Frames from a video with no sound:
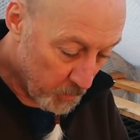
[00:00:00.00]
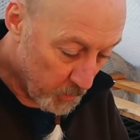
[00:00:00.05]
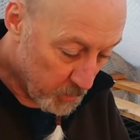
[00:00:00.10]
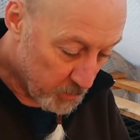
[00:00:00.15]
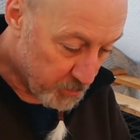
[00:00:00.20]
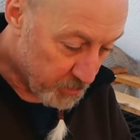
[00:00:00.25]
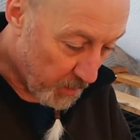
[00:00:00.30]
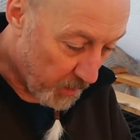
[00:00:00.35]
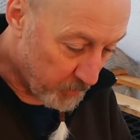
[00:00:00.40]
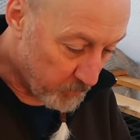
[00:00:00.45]

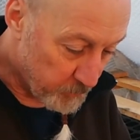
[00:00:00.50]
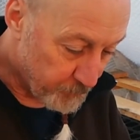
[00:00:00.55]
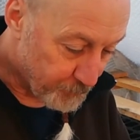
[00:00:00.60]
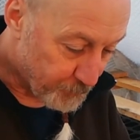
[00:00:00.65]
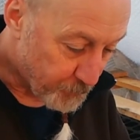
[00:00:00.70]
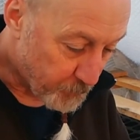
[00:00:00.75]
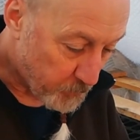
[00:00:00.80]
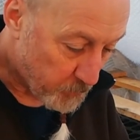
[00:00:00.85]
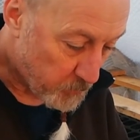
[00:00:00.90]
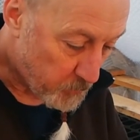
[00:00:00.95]
So
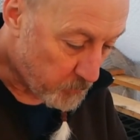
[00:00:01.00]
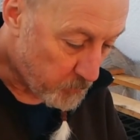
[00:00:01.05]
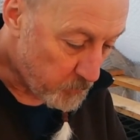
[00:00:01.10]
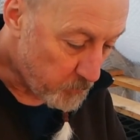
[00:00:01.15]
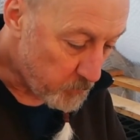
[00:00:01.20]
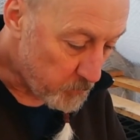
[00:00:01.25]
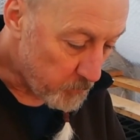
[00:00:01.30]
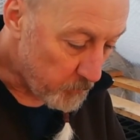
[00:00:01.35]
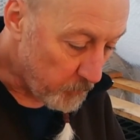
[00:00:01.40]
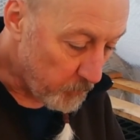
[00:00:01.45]

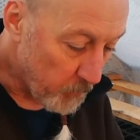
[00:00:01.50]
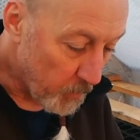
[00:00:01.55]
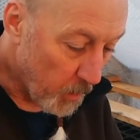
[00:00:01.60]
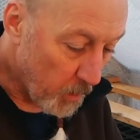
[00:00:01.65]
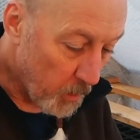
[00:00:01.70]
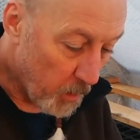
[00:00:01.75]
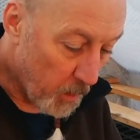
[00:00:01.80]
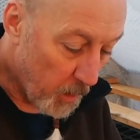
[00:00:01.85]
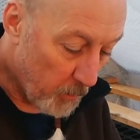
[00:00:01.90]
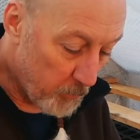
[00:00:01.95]

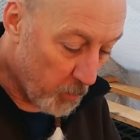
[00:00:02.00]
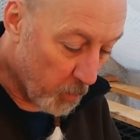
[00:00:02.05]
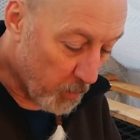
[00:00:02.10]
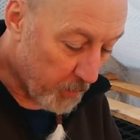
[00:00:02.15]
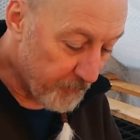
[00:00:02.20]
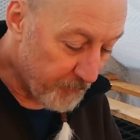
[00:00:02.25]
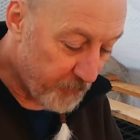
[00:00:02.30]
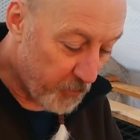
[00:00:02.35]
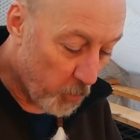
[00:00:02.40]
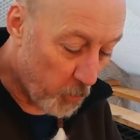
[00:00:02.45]
I'm
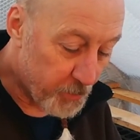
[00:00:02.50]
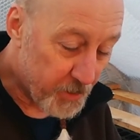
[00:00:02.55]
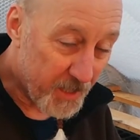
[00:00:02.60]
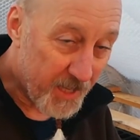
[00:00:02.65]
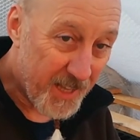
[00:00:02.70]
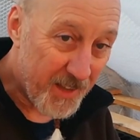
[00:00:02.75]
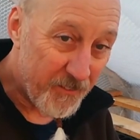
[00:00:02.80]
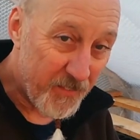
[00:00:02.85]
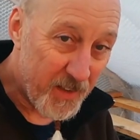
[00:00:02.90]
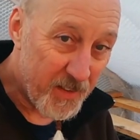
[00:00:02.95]
looking forward to
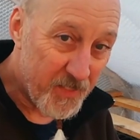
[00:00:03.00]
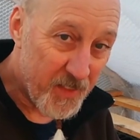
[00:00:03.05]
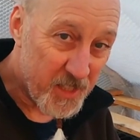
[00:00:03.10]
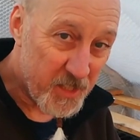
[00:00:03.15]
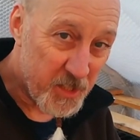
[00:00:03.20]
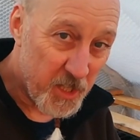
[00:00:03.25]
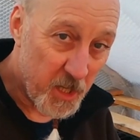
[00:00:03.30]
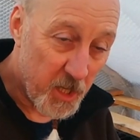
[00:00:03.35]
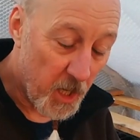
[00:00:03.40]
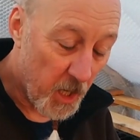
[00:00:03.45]
giving
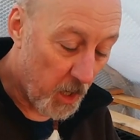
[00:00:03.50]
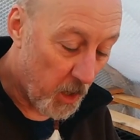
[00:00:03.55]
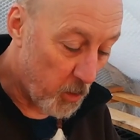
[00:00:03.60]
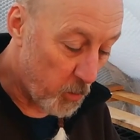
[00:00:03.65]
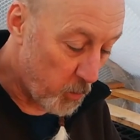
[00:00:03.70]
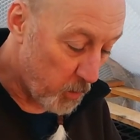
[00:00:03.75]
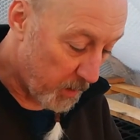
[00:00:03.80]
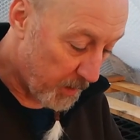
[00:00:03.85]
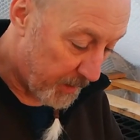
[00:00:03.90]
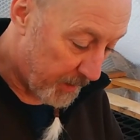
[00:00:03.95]
this a
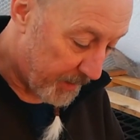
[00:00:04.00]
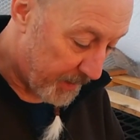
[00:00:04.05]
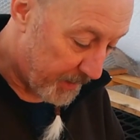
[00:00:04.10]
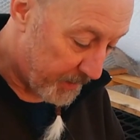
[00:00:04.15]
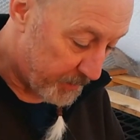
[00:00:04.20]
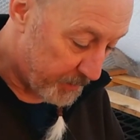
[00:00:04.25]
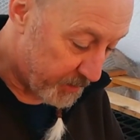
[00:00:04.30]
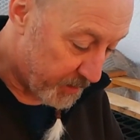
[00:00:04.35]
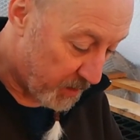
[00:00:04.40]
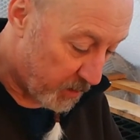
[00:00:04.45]
go,
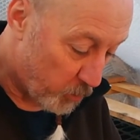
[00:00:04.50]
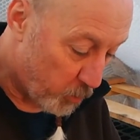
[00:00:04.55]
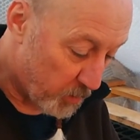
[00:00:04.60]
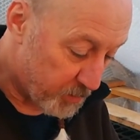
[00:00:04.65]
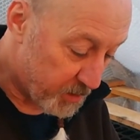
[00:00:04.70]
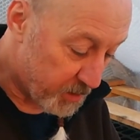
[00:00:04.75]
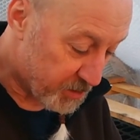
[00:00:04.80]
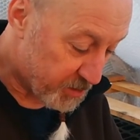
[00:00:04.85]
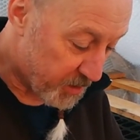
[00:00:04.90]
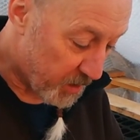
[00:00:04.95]
and we'll
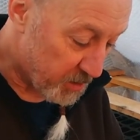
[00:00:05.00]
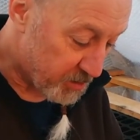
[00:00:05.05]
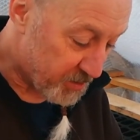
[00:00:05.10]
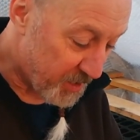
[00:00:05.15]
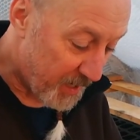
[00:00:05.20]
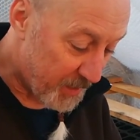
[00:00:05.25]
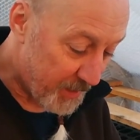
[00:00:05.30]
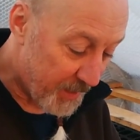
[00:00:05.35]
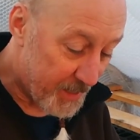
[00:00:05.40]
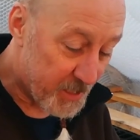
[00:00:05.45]
discuss
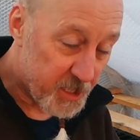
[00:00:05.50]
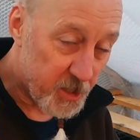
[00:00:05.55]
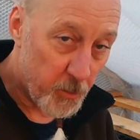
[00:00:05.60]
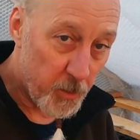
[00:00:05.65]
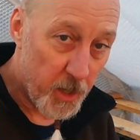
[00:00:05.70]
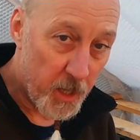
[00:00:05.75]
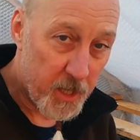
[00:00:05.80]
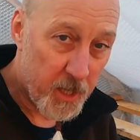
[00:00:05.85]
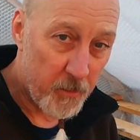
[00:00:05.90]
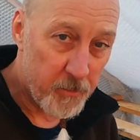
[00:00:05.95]
that later
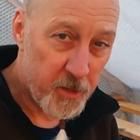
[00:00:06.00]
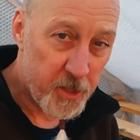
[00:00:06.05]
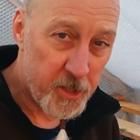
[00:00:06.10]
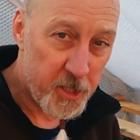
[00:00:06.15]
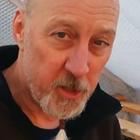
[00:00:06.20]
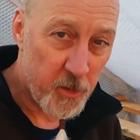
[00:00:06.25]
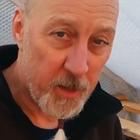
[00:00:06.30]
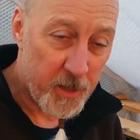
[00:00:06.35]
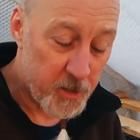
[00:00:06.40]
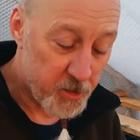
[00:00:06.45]
when I come to
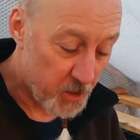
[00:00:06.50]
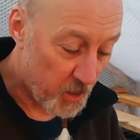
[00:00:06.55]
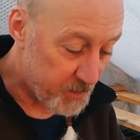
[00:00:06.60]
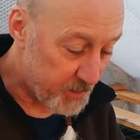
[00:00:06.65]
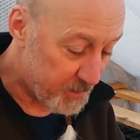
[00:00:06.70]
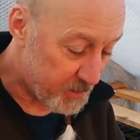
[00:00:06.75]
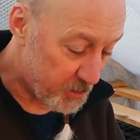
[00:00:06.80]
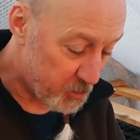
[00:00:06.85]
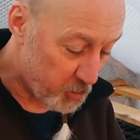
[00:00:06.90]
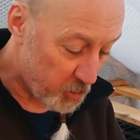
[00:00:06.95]
do it, because I
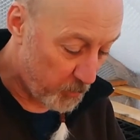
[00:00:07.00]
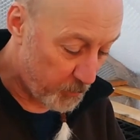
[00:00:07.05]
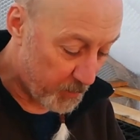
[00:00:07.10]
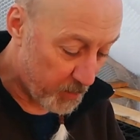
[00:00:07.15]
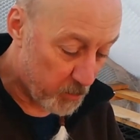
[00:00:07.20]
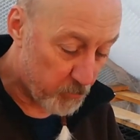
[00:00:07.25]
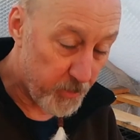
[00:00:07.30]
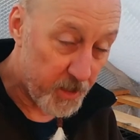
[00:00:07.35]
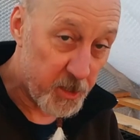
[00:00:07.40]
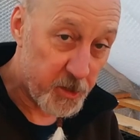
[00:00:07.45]
need to do a
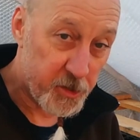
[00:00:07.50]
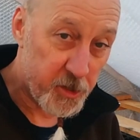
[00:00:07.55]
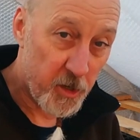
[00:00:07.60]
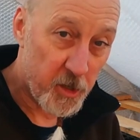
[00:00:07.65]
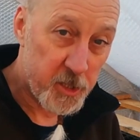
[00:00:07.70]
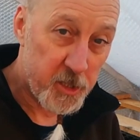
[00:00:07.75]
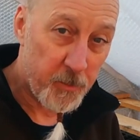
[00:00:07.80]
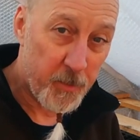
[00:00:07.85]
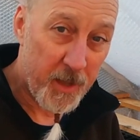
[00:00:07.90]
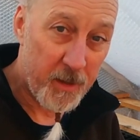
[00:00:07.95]
bit of
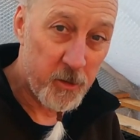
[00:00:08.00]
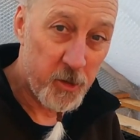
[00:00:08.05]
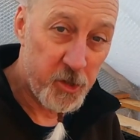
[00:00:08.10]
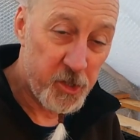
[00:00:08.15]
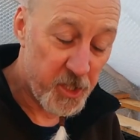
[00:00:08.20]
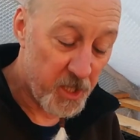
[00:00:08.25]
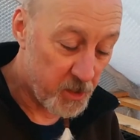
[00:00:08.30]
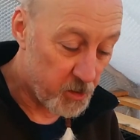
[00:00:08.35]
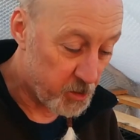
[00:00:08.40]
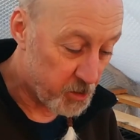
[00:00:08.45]
research about
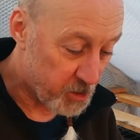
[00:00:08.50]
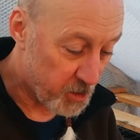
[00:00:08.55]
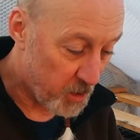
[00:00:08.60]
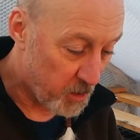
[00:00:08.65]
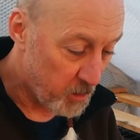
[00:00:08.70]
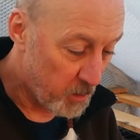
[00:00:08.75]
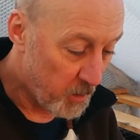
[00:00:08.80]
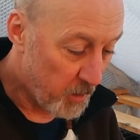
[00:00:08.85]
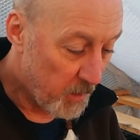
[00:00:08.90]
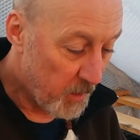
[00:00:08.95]
ginger,
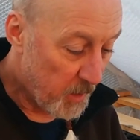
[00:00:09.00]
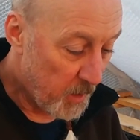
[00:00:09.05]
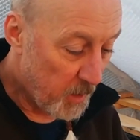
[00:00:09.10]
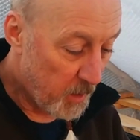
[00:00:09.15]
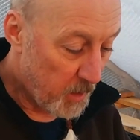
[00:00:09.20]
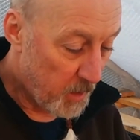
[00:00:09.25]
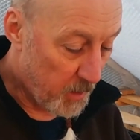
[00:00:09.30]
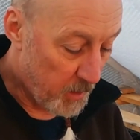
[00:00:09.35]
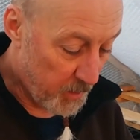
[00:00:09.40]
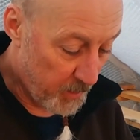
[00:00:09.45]

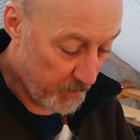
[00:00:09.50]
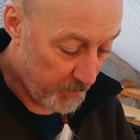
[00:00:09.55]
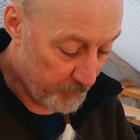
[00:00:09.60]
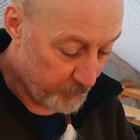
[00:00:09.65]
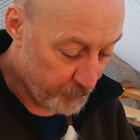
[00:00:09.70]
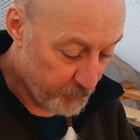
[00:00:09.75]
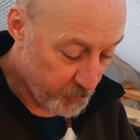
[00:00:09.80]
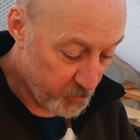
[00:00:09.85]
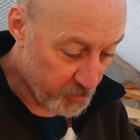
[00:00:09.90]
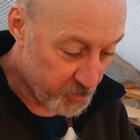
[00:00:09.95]

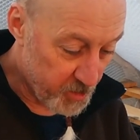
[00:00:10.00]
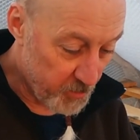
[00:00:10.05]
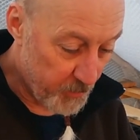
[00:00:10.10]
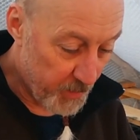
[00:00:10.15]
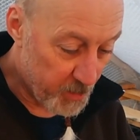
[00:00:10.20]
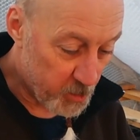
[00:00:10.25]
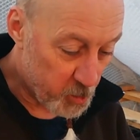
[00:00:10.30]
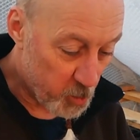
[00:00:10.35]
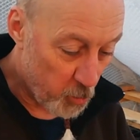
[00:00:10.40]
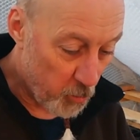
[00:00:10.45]
just to
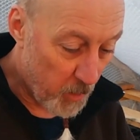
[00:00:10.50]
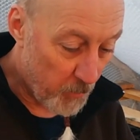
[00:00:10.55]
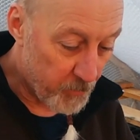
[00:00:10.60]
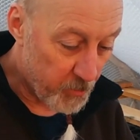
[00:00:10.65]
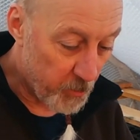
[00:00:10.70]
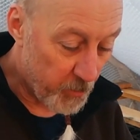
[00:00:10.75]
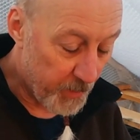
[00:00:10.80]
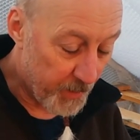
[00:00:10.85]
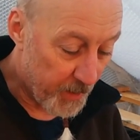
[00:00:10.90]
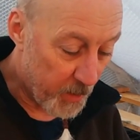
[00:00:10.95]
make sure I'm
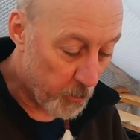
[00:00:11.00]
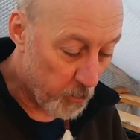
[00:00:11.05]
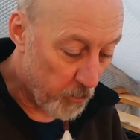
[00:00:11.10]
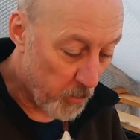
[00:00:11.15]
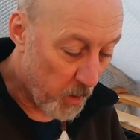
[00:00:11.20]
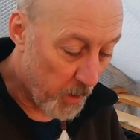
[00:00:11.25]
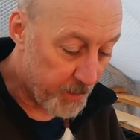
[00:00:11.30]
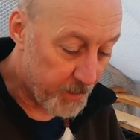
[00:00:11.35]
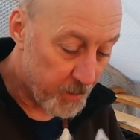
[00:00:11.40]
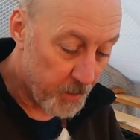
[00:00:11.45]
doing it
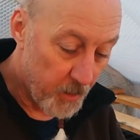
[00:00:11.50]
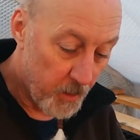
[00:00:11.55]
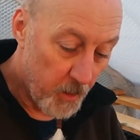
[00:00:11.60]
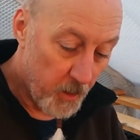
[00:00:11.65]
right.